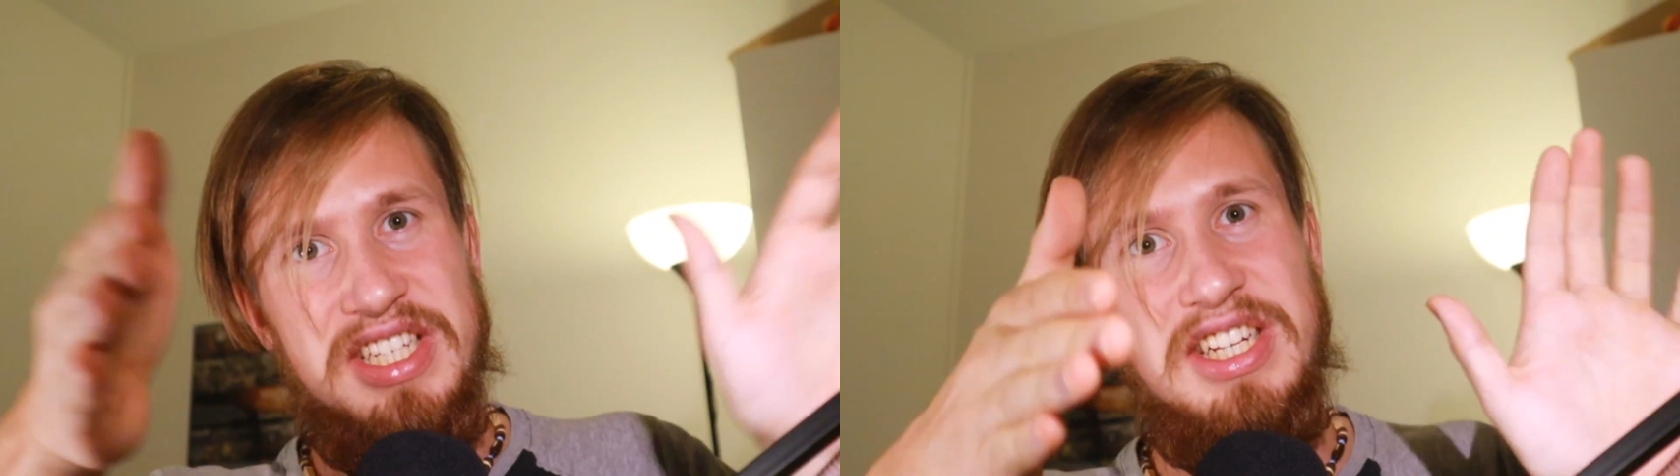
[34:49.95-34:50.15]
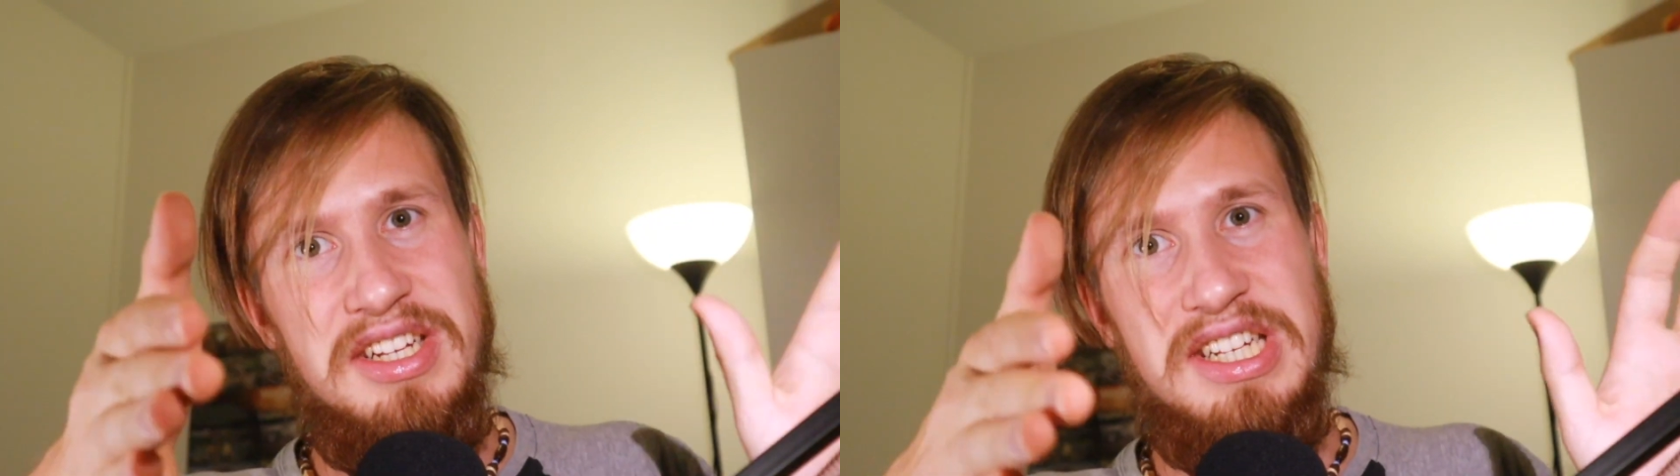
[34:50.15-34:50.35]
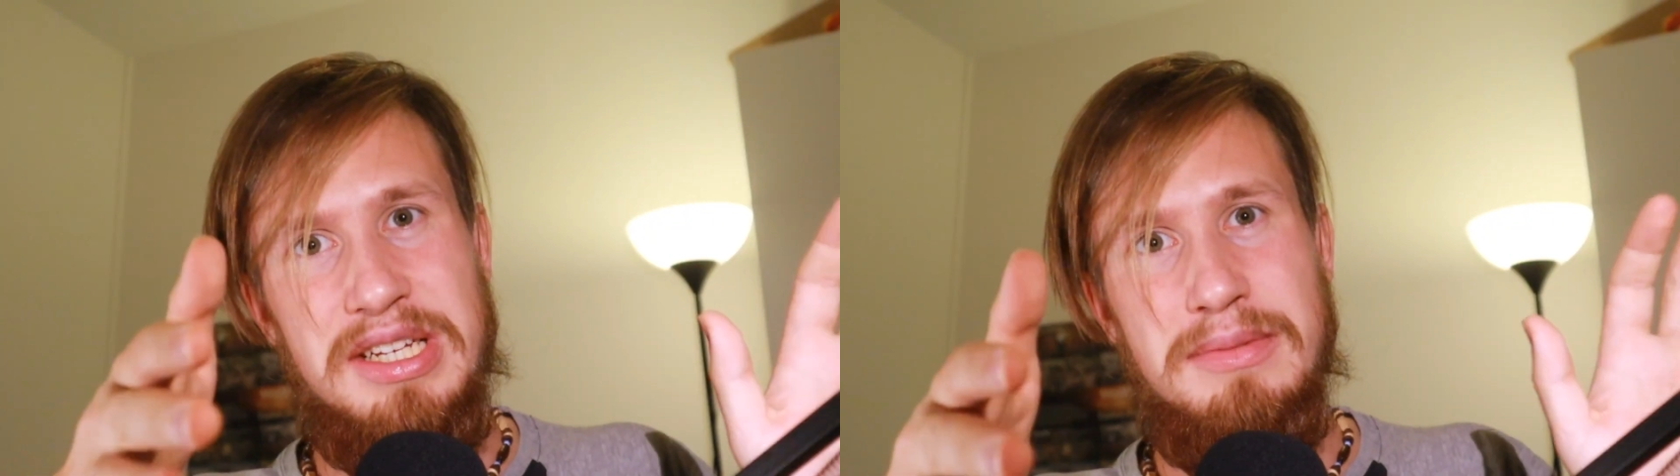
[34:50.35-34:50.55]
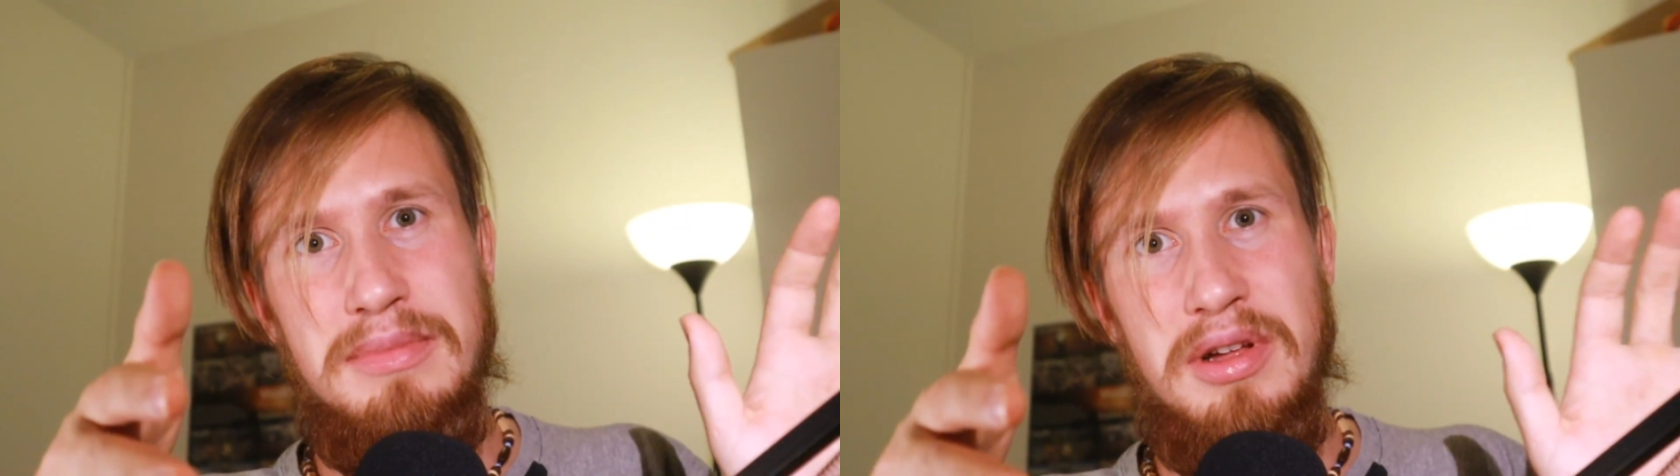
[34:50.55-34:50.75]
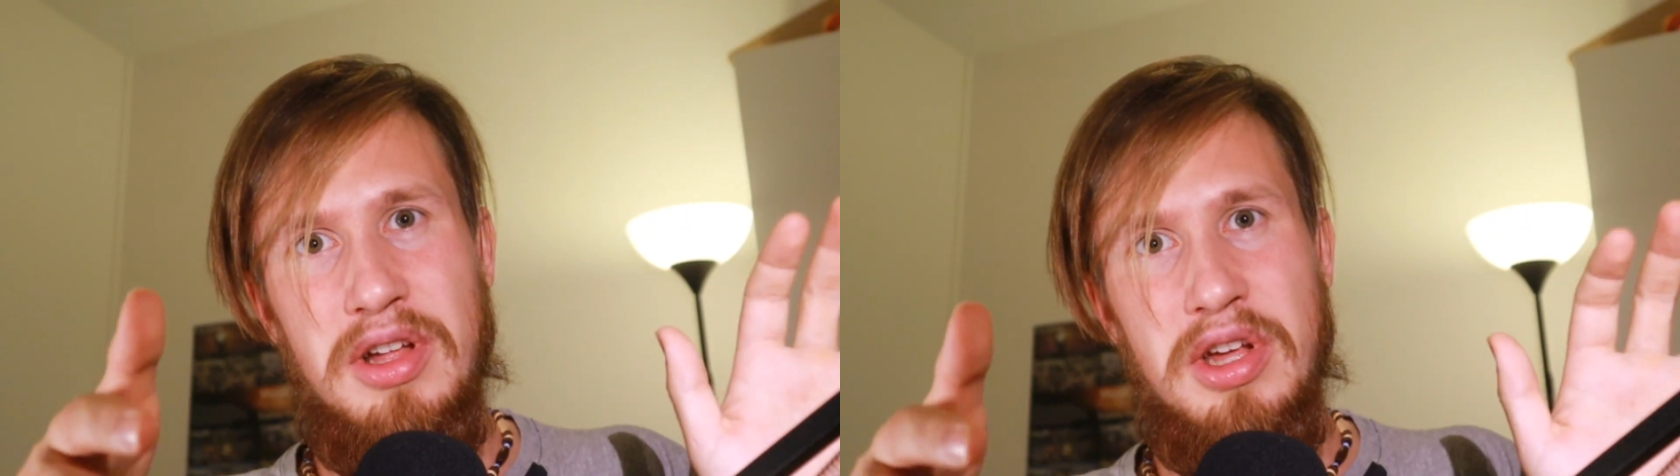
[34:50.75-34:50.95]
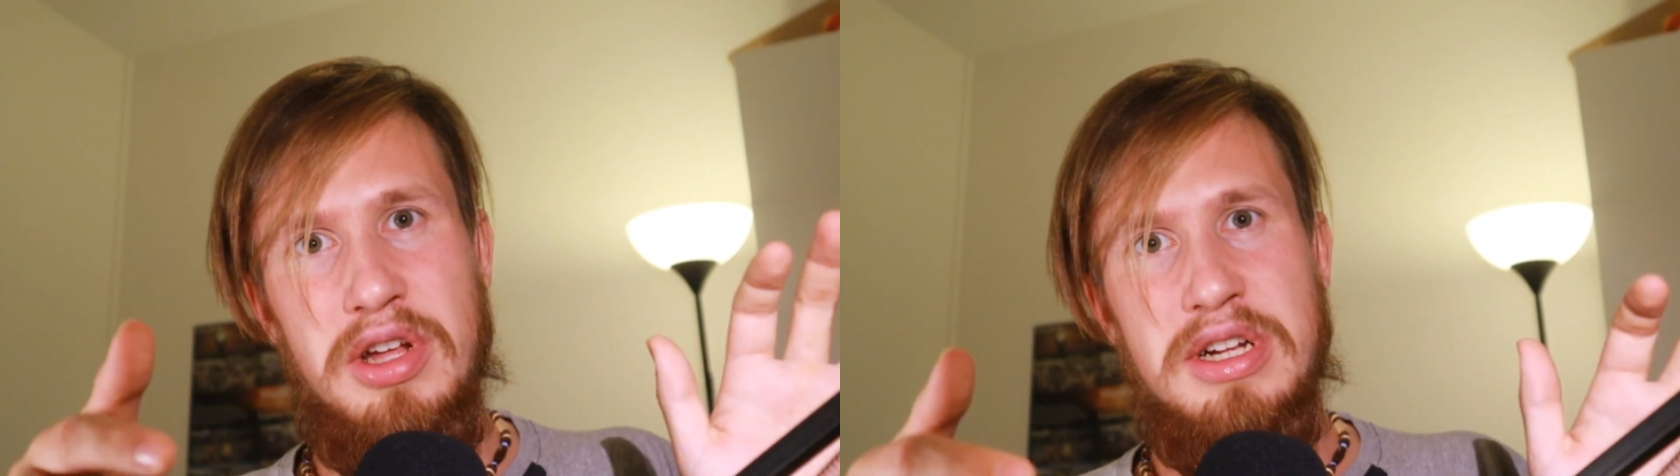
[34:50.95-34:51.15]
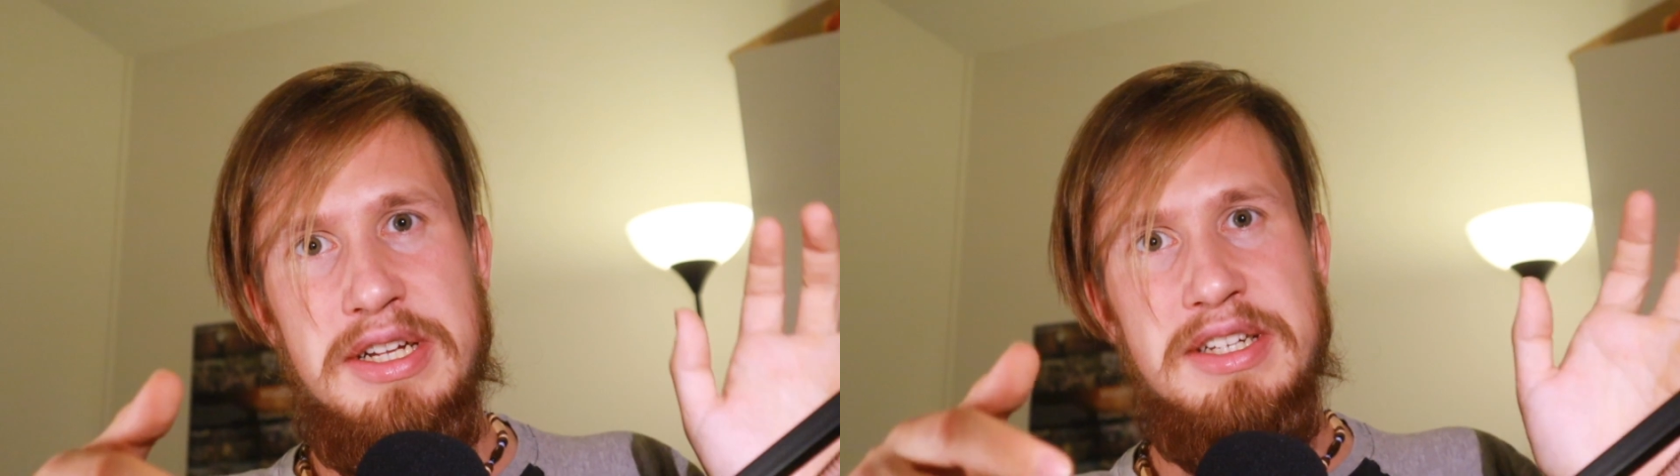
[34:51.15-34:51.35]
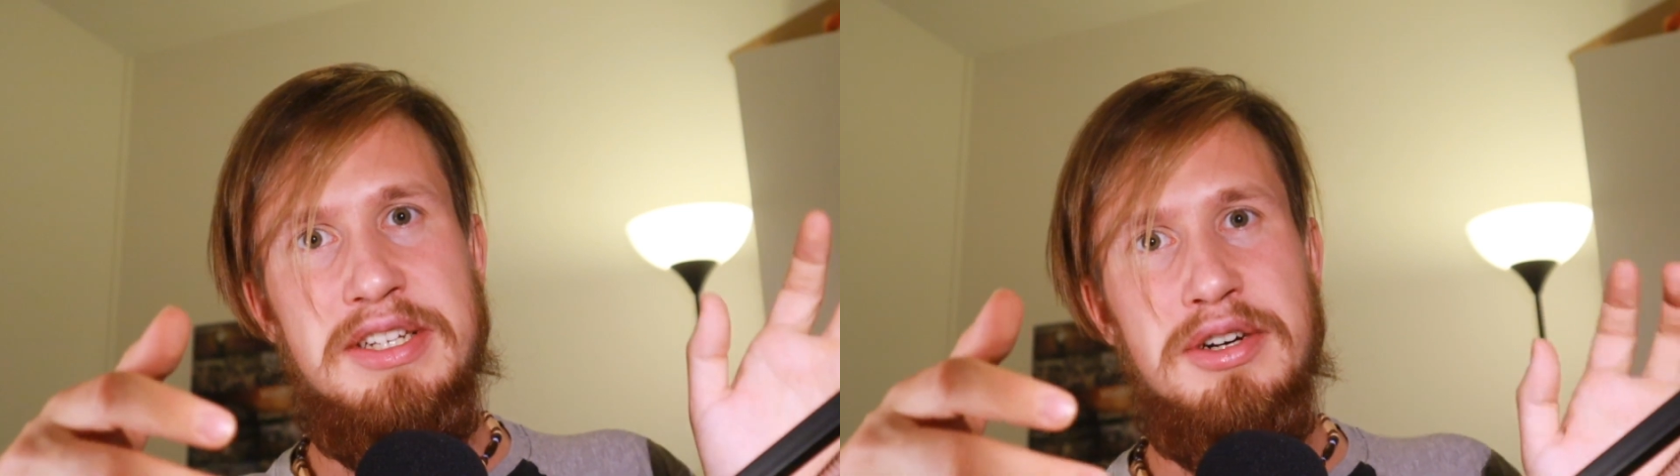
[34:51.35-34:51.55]
system,
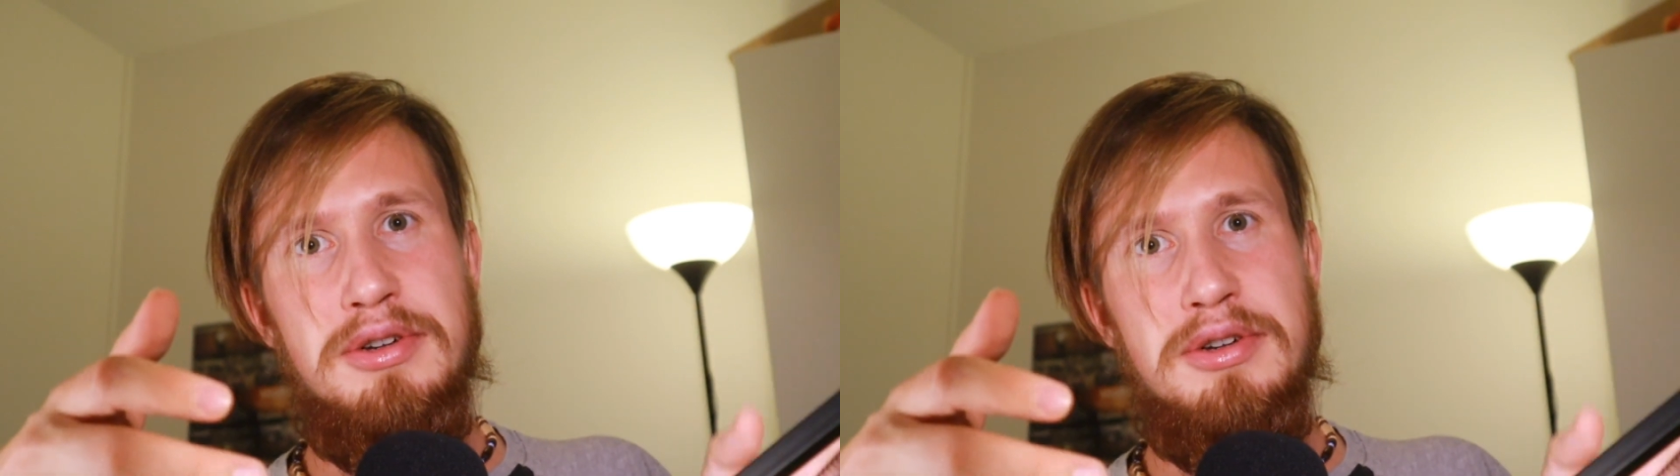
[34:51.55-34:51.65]
so